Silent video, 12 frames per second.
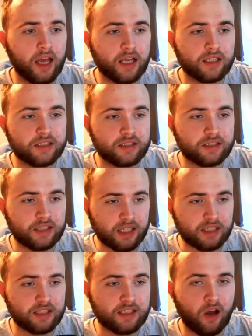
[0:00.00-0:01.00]

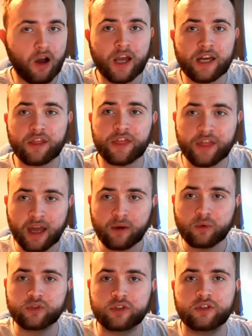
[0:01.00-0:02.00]

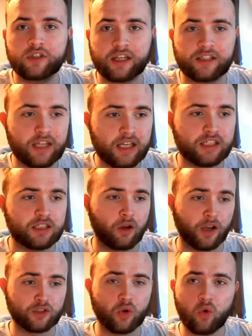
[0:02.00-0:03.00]
69,000
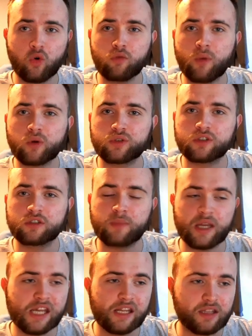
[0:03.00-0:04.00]
dislikes. Almost as
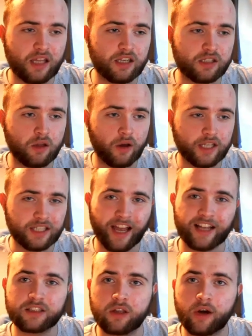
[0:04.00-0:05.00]
many dislikes
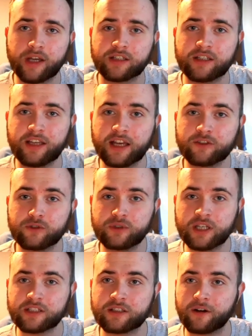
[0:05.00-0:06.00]
as likes. And guess who
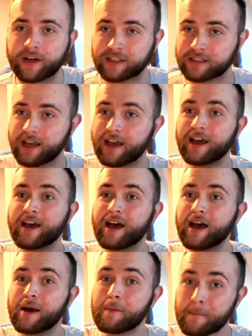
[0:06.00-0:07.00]
disliked?
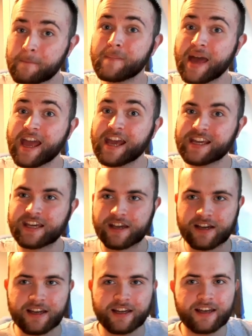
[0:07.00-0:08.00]
Me!
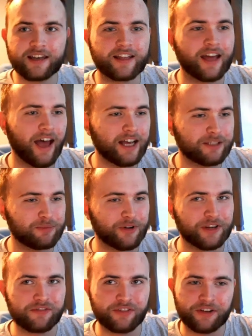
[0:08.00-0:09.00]
That's
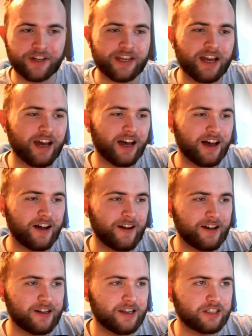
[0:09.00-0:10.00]
pretty funny.
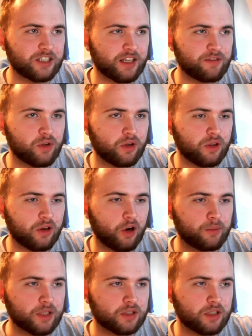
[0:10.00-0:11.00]
Let's just have a look at the
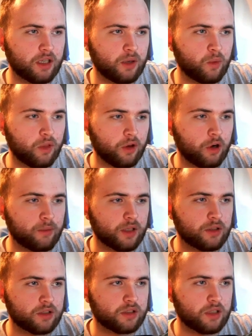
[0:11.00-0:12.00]
comments, seeing what the
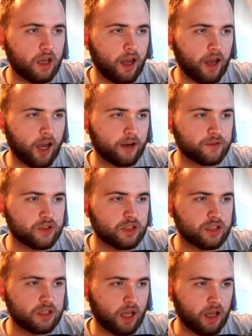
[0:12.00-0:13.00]
comments have to
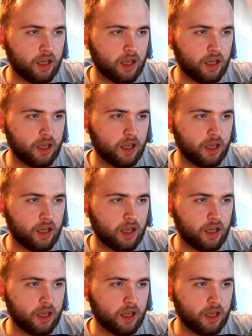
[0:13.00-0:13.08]
say